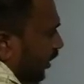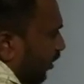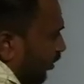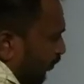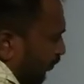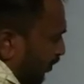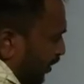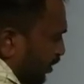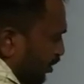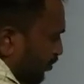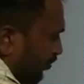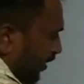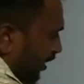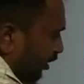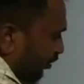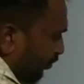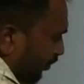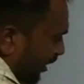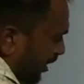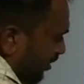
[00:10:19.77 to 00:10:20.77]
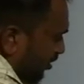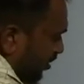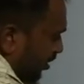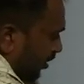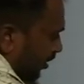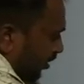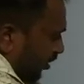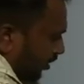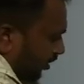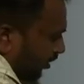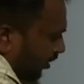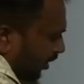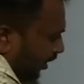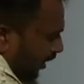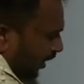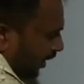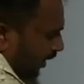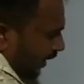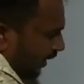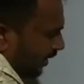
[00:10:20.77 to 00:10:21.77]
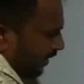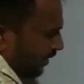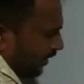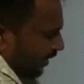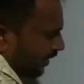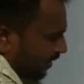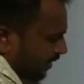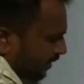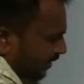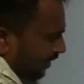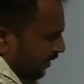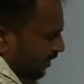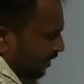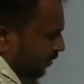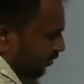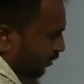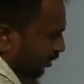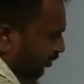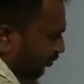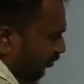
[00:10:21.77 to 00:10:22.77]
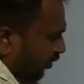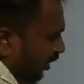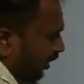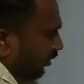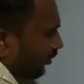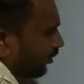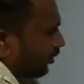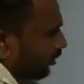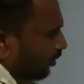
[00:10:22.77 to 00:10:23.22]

Fringe width means it is a distance between